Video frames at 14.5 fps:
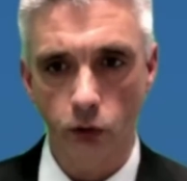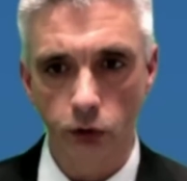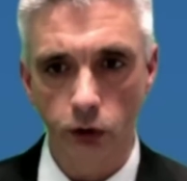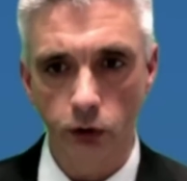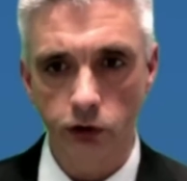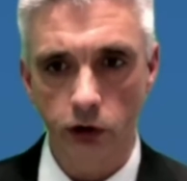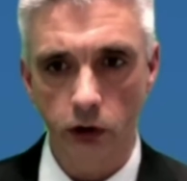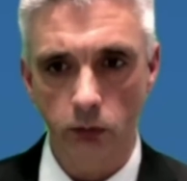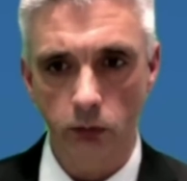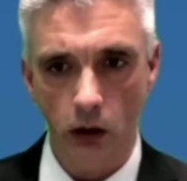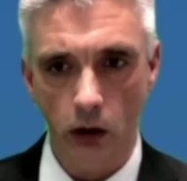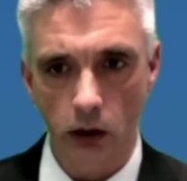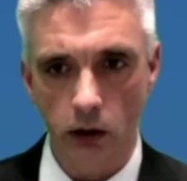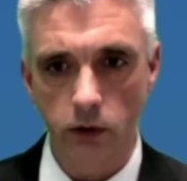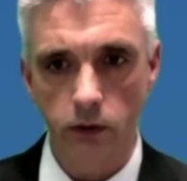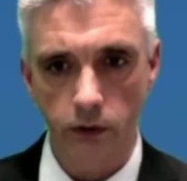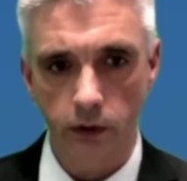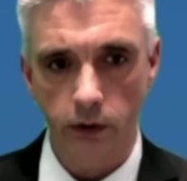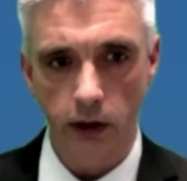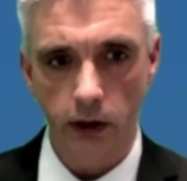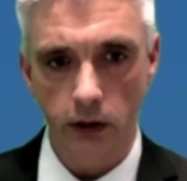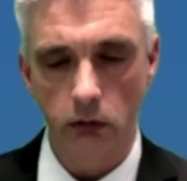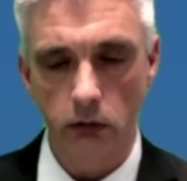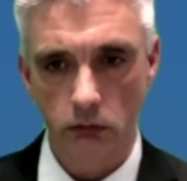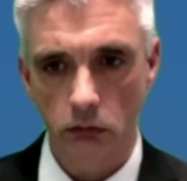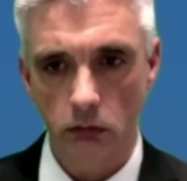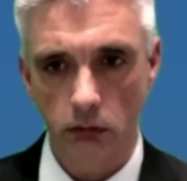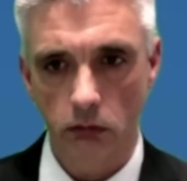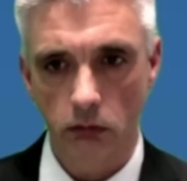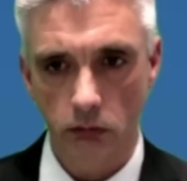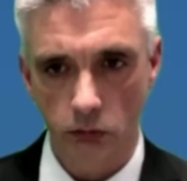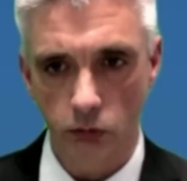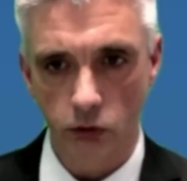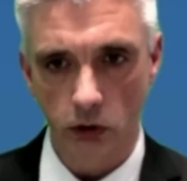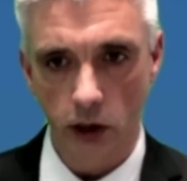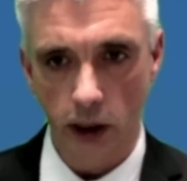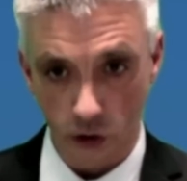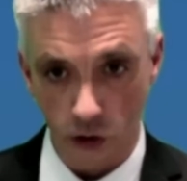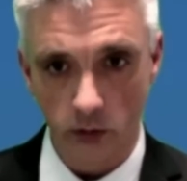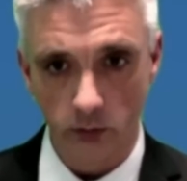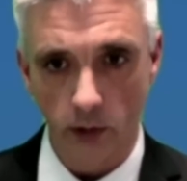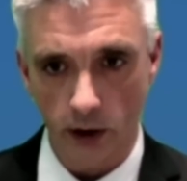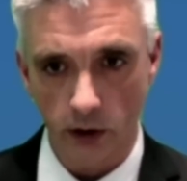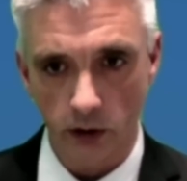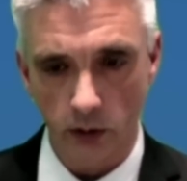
route to compliance, then it should match the